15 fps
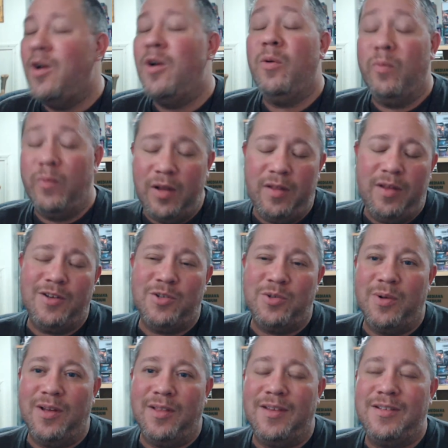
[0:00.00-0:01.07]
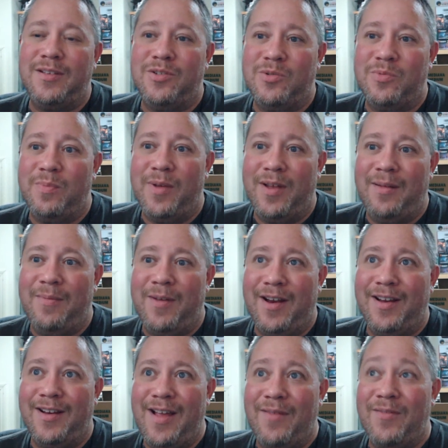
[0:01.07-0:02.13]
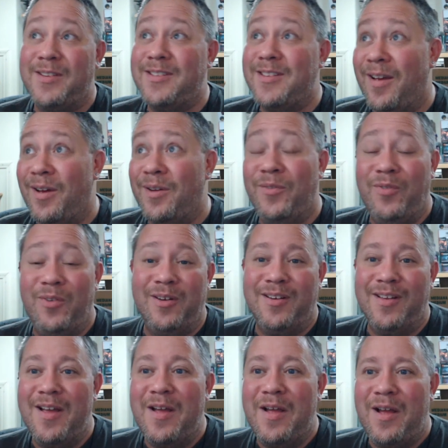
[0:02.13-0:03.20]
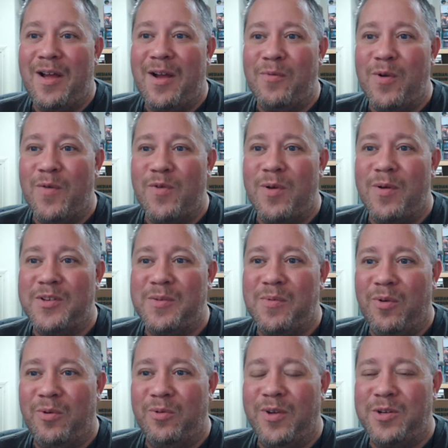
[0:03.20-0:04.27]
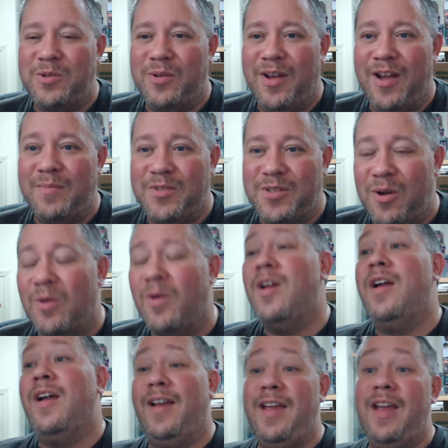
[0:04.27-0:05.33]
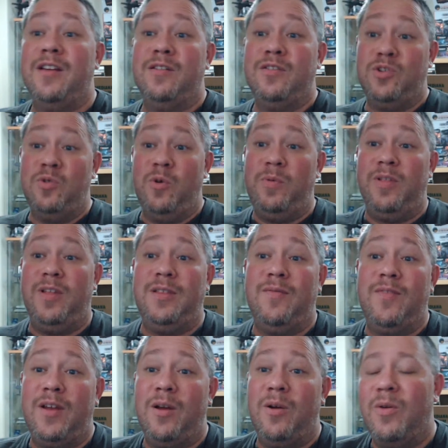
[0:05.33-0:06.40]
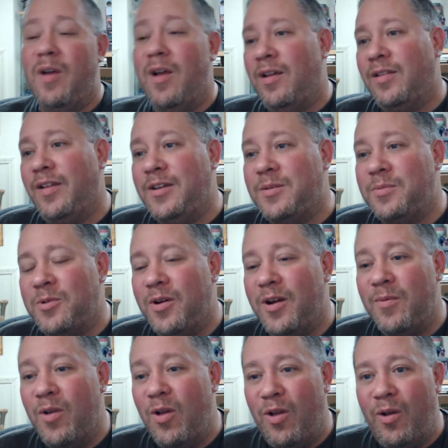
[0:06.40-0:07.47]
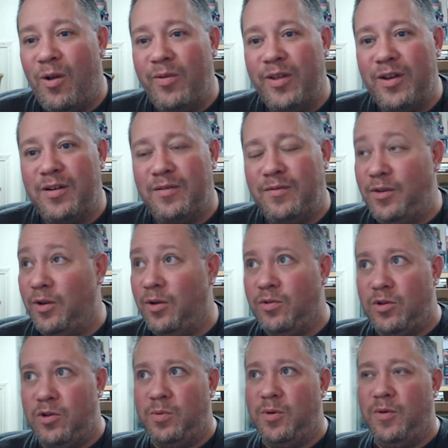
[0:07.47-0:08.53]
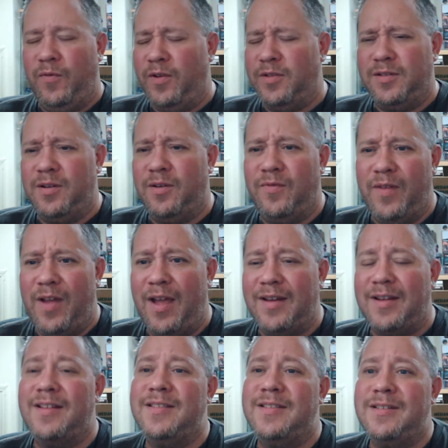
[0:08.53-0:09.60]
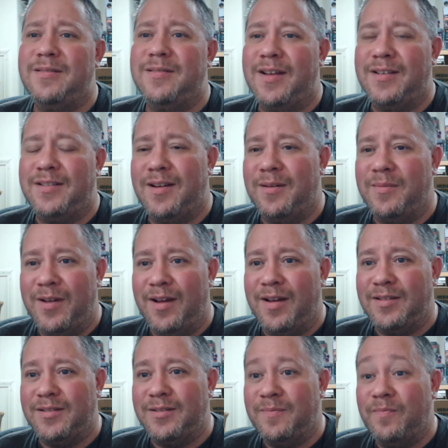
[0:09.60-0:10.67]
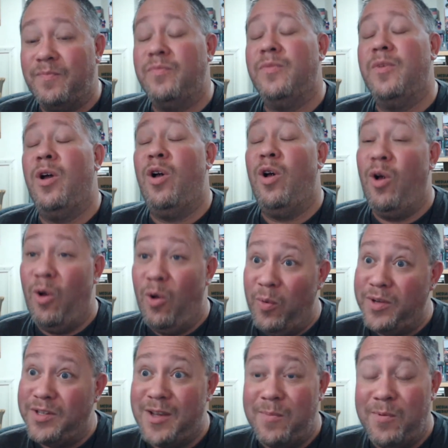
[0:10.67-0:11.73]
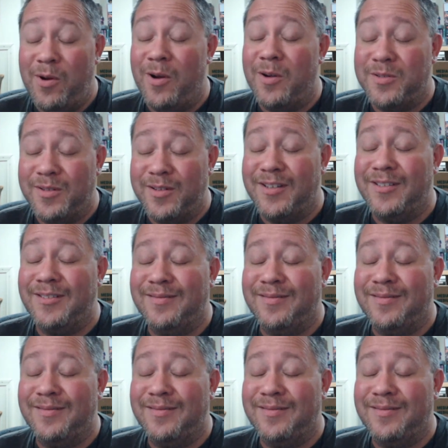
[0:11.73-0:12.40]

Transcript: Really enjoying this and beginning to have a ton of fun reviewing some old retro games. So again, do hope you like the video, like, subscribe, all that, YouTuber fun stuff. And until next time, guys, always keep your cards clean.